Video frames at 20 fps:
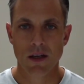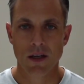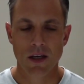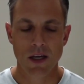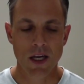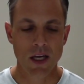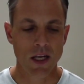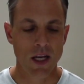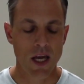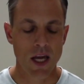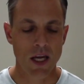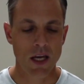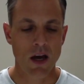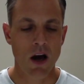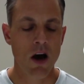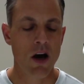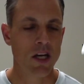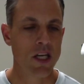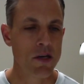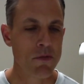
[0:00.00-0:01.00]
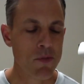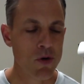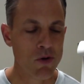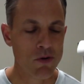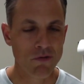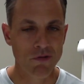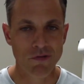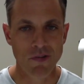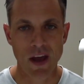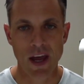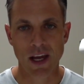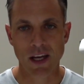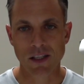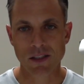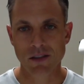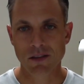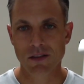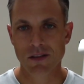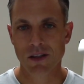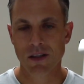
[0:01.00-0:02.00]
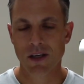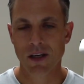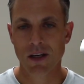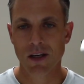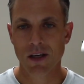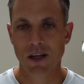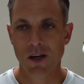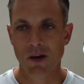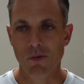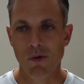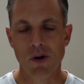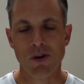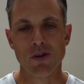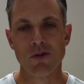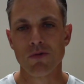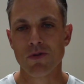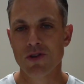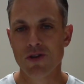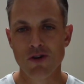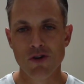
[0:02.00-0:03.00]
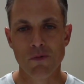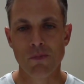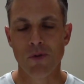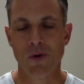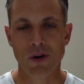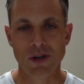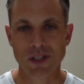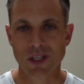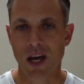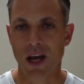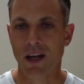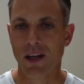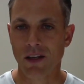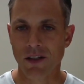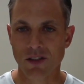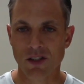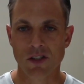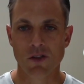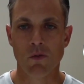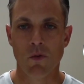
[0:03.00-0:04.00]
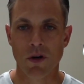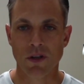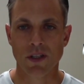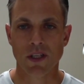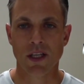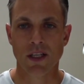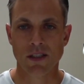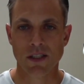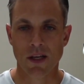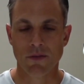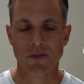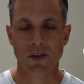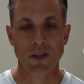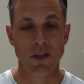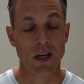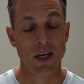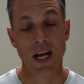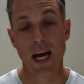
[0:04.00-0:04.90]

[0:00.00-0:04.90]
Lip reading: in a honeymoon phase where you were super excited and just wanted to get something done.